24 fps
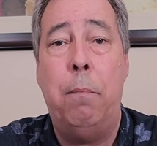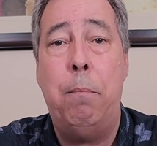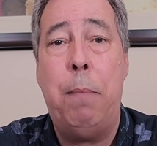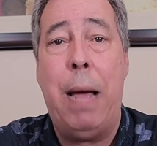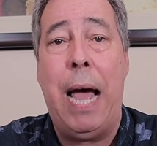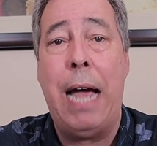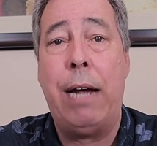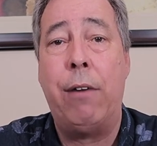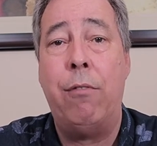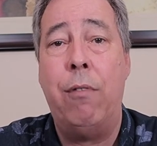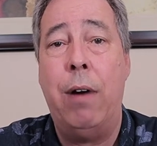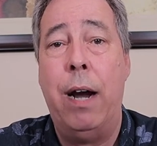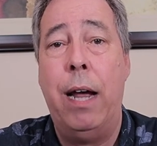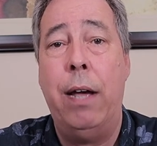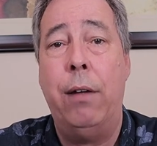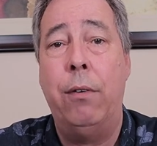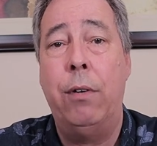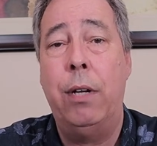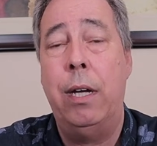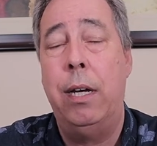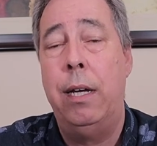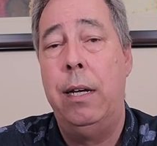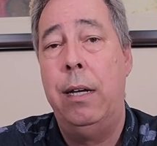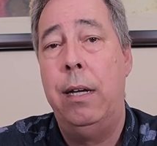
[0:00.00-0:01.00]

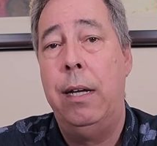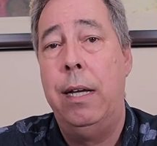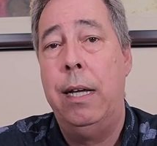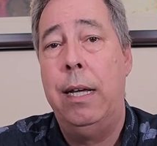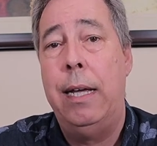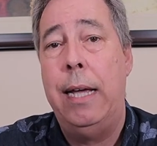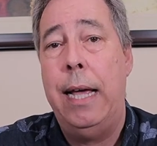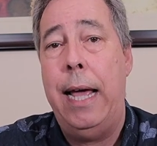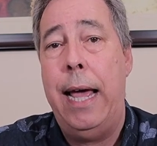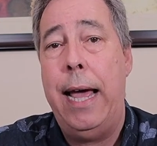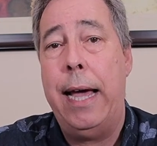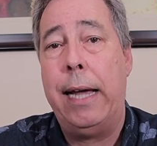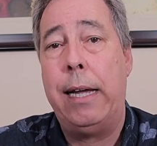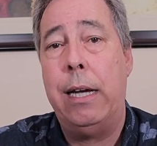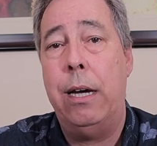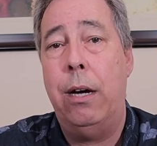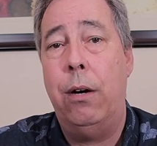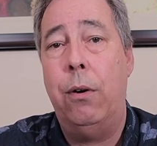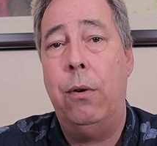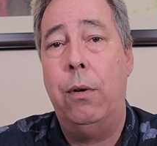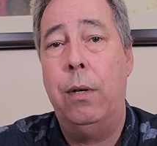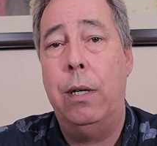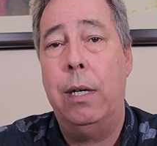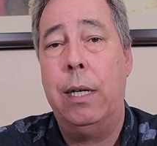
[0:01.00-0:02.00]
background
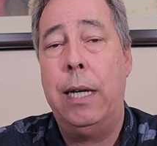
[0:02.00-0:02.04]
echo.